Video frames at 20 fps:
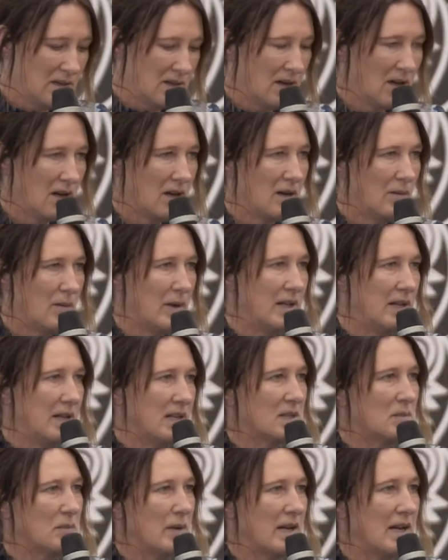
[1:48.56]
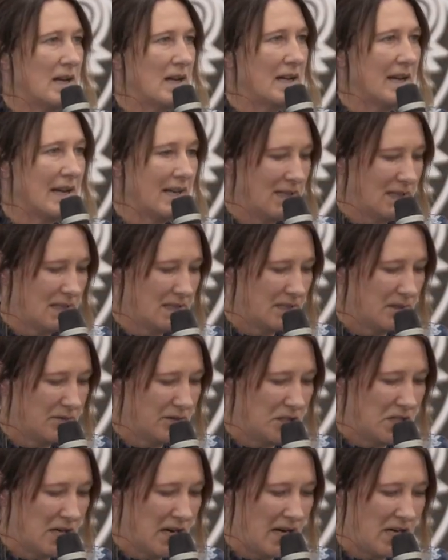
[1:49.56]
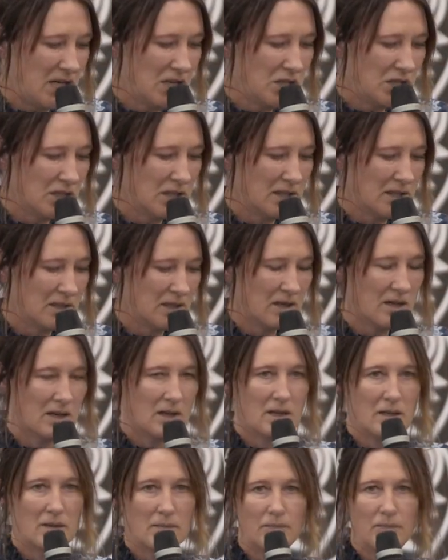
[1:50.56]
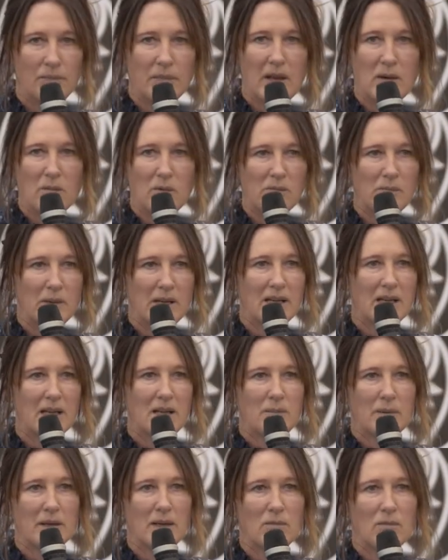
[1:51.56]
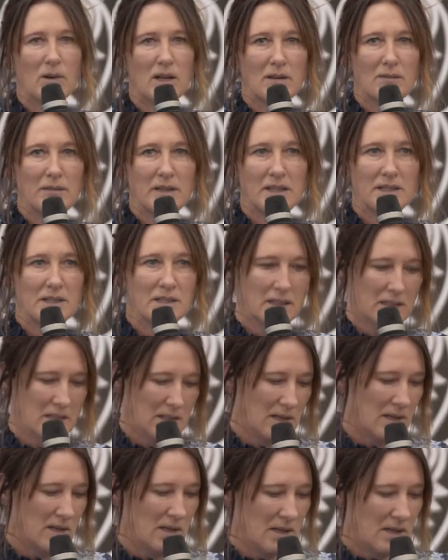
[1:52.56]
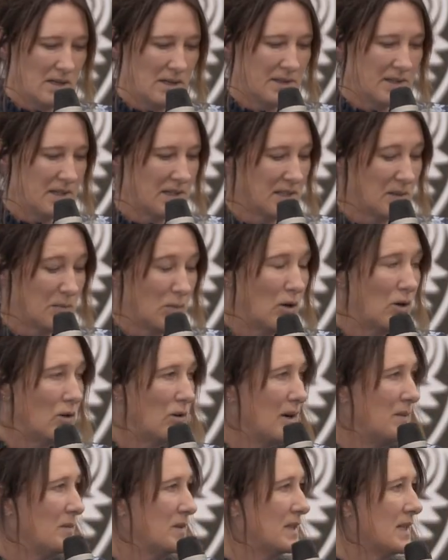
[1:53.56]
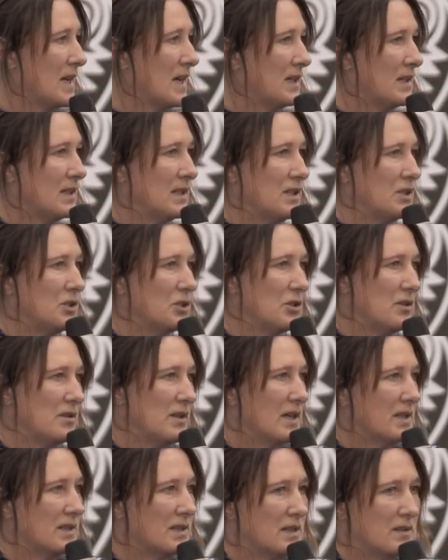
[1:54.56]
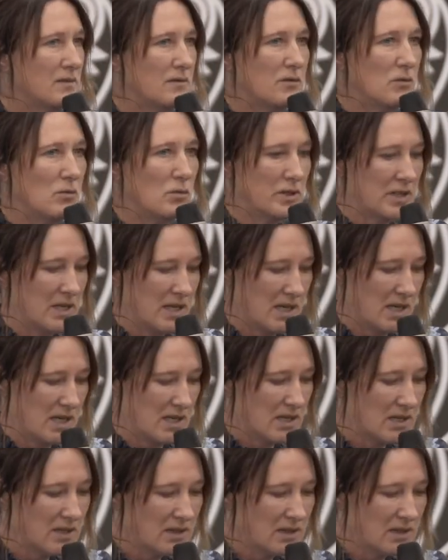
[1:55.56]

And that's been our catalyst for change. And we've been keeping it relevant since the program started in 2014.